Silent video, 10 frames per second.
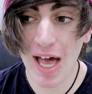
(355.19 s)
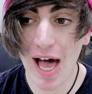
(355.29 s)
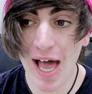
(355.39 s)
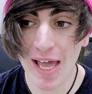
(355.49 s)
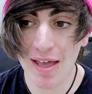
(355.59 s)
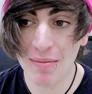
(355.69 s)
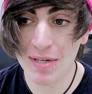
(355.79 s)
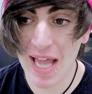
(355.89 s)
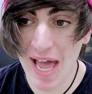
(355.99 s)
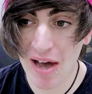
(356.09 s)
I am
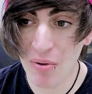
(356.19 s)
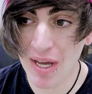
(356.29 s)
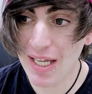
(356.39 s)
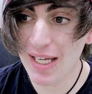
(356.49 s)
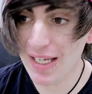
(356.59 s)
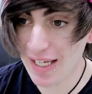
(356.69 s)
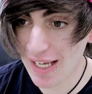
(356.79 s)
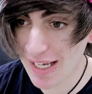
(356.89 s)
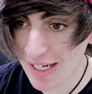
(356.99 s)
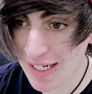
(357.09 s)
now
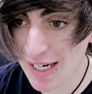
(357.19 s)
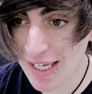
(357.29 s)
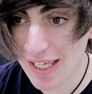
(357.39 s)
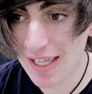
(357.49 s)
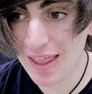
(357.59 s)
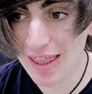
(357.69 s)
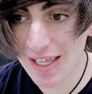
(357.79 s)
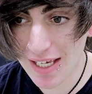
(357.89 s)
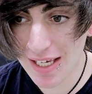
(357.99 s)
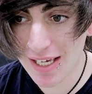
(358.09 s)
in
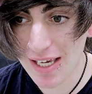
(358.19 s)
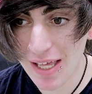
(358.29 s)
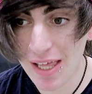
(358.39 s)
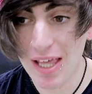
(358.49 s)
the